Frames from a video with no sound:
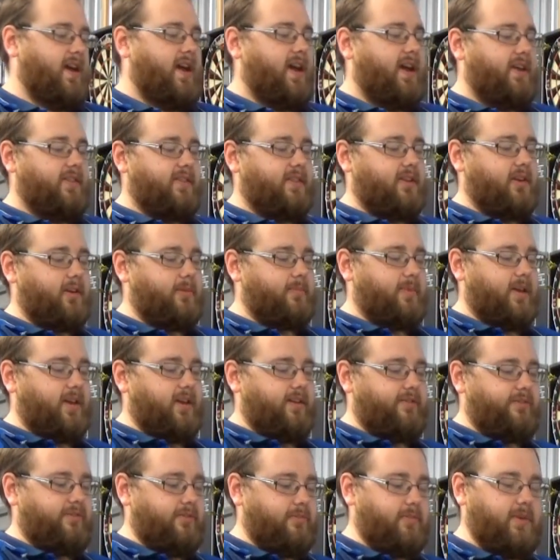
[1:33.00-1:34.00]
a hat that I
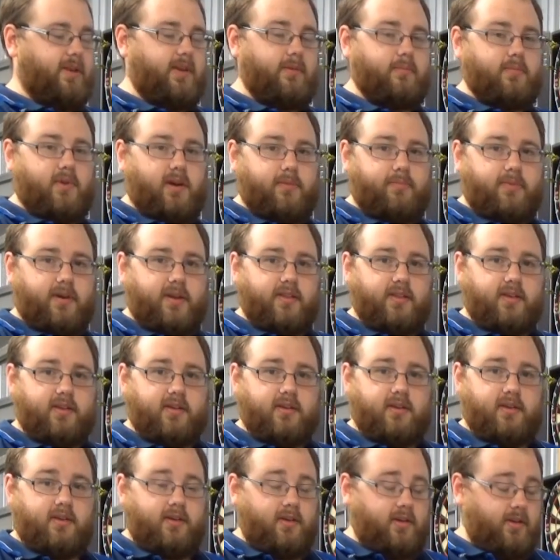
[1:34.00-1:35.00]
made for me and my
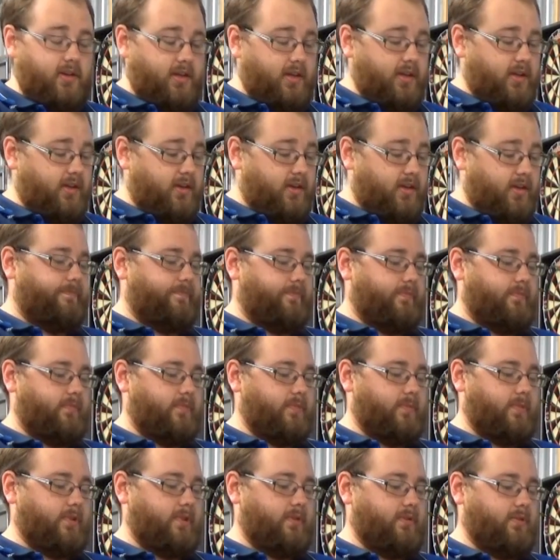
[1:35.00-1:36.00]
brother
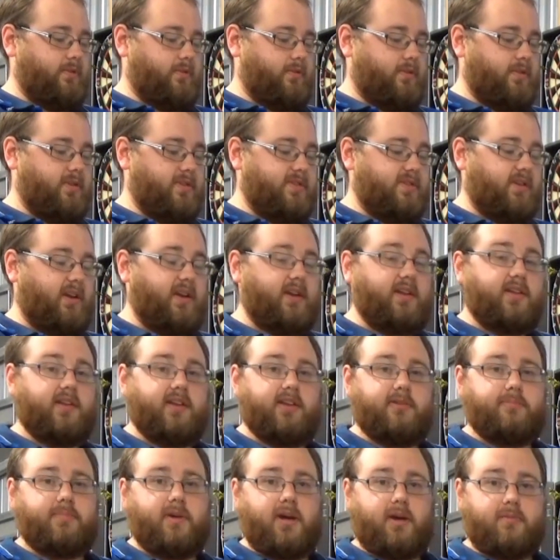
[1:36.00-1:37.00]
because I
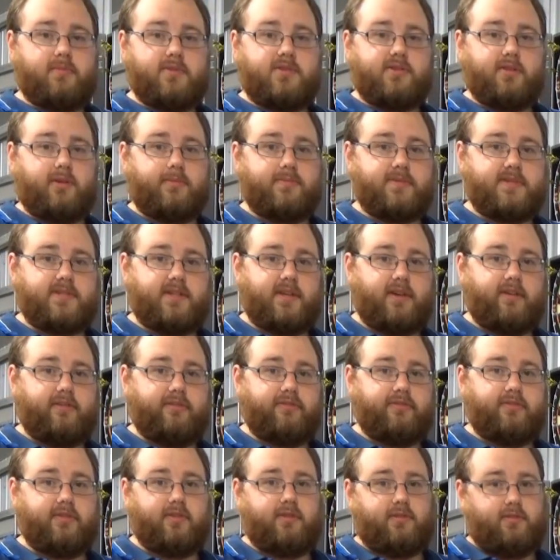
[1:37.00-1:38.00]
collect barbershop
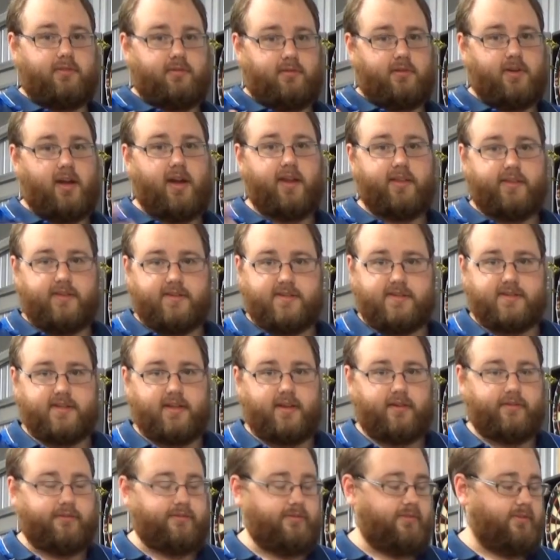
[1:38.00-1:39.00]
stuff and other
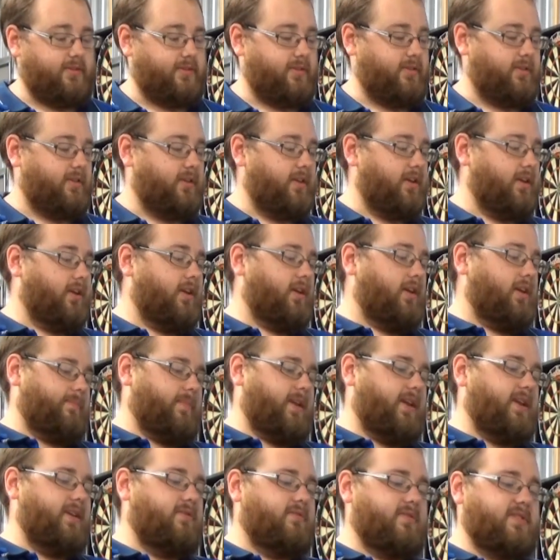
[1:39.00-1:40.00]
stuff, and
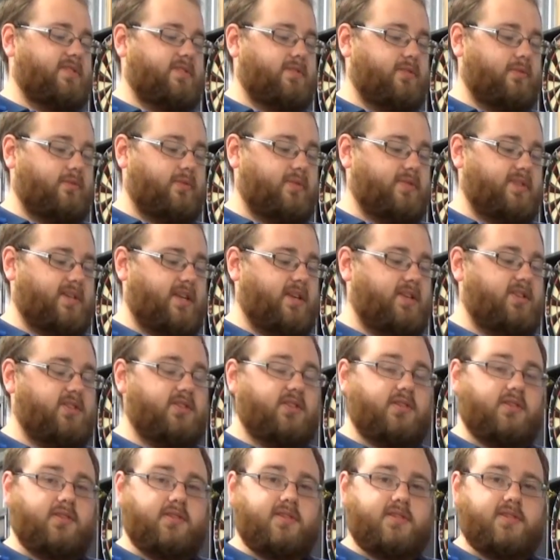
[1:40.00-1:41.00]
he restores
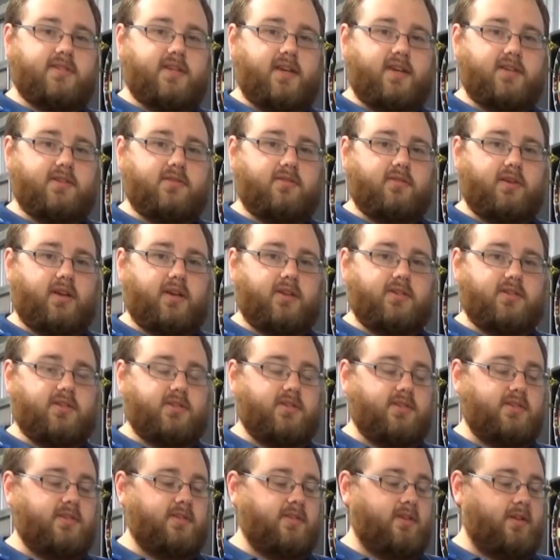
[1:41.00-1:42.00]
engines, stationary
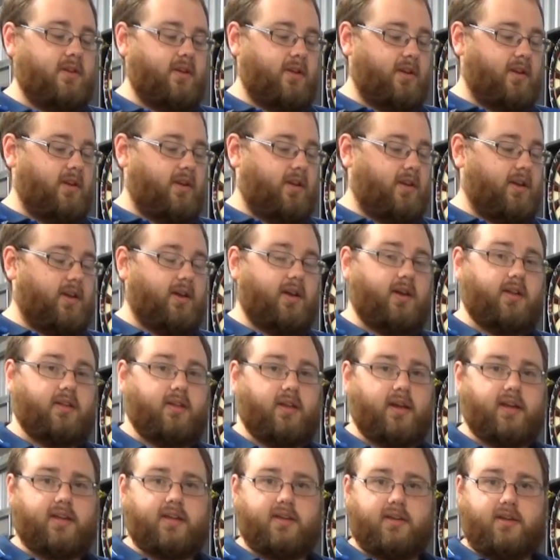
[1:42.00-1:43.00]
engines,
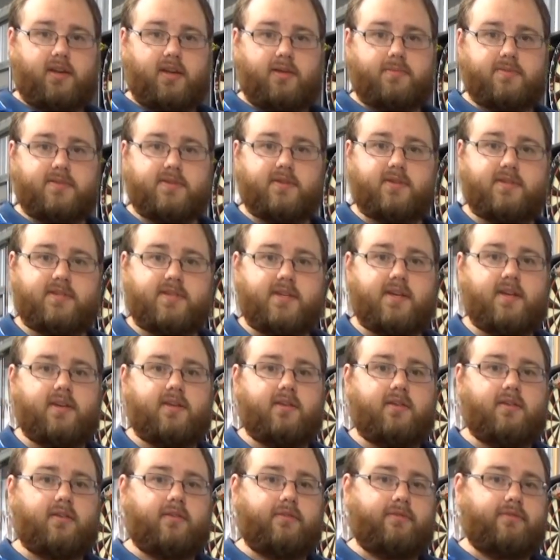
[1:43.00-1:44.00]
like in episode
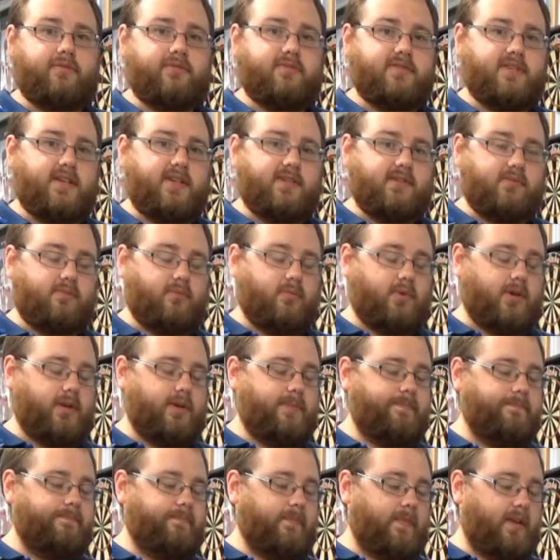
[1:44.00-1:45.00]
10 of season
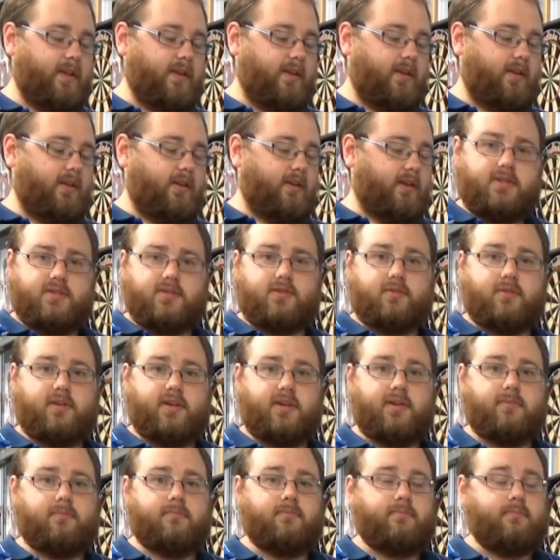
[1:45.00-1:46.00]
1. You saw
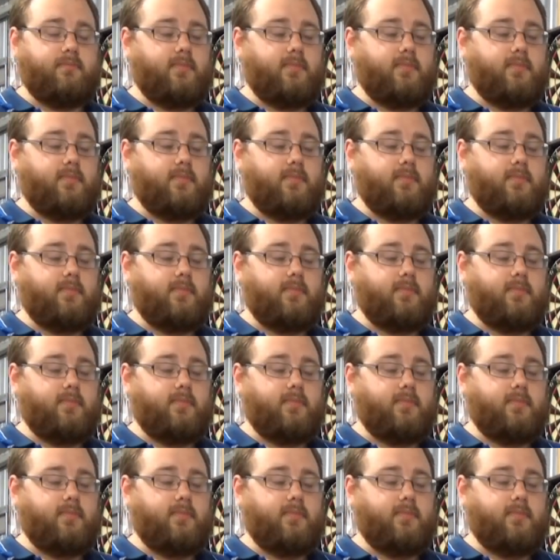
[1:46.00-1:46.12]
him